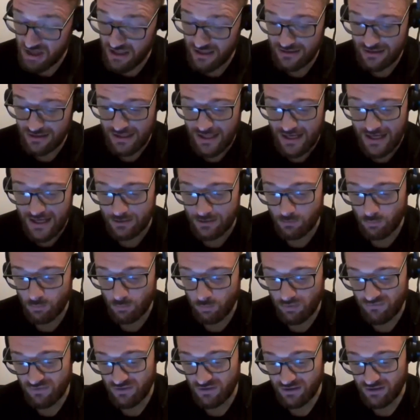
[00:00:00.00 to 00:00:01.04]
in line
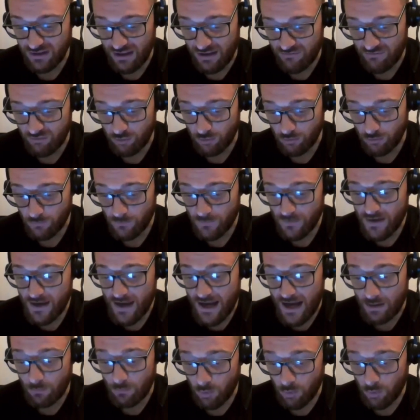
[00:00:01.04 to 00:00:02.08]
with the level
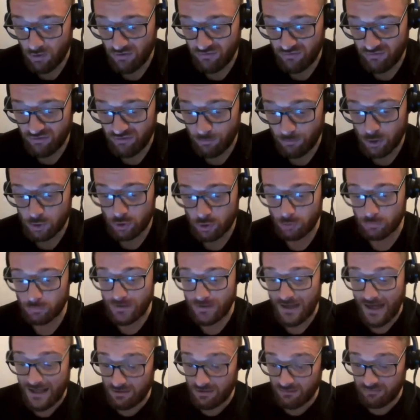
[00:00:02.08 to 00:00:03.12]
and what the football club
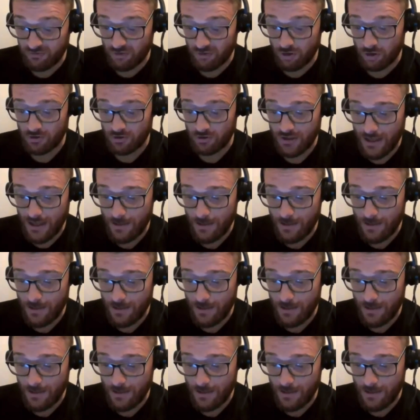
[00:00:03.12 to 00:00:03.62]
can afford.